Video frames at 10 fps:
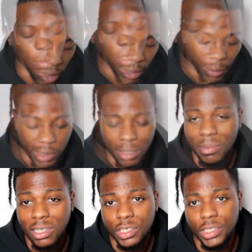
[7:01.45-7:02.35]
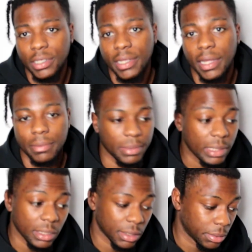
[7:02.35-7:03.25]
Now I did mention that
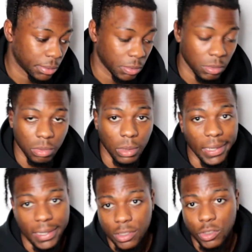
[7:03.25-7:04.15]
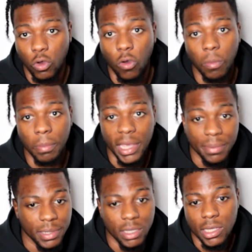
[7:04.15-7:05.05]
this is, or
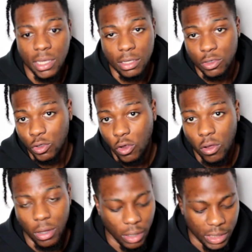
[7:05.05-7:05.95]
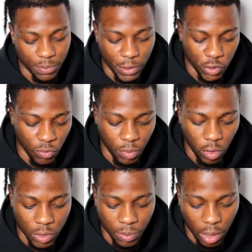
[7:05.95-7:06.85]
maybe is not, a special
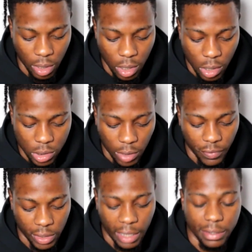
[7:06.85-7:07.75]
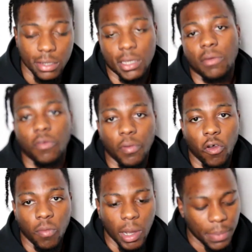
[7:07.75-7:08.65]
box, but something that I did get with
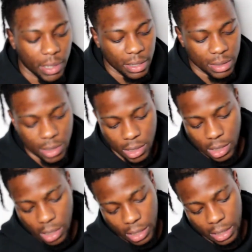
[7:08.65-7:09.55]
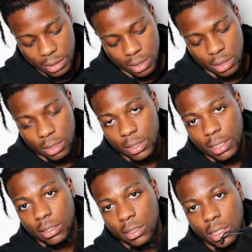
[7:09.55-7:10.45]
both my pairs is
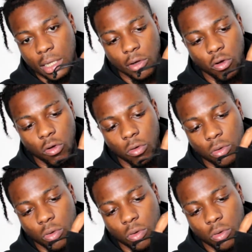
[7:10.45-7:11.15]
this little